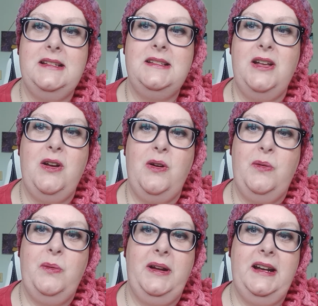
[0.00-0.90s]

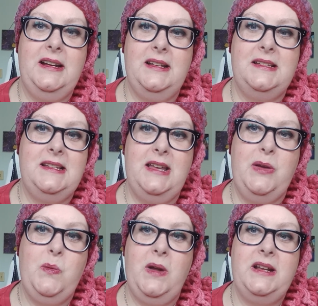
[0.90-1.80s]
So we're going to
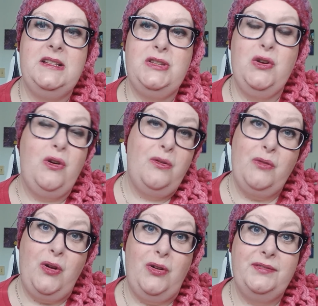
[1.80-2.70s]
see what is your
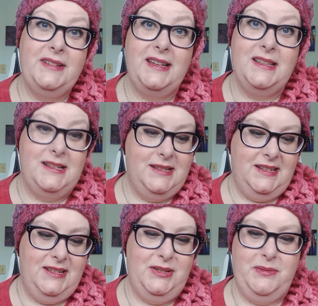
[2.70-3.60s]
role in this
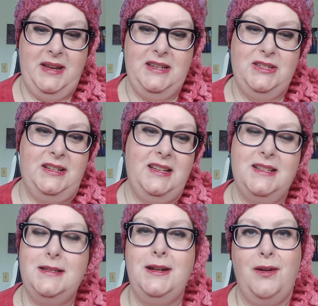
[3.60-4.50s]
situation,
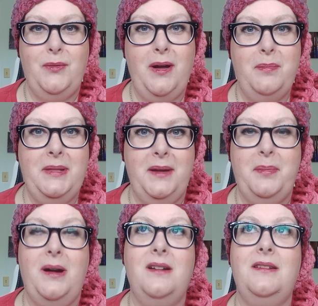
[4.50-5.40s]
because we all play a
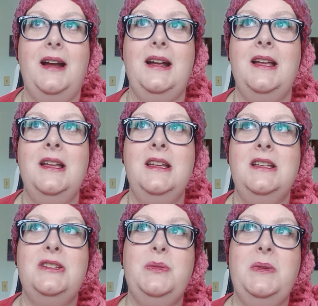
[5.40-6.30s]
part, right?
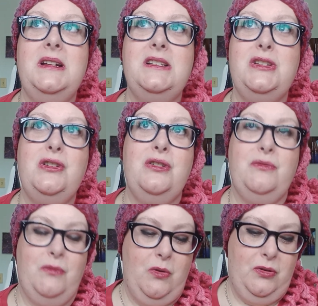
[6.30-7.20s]
So what is your
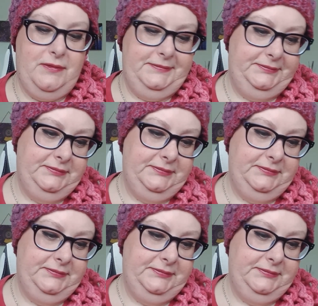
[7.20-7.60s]
role?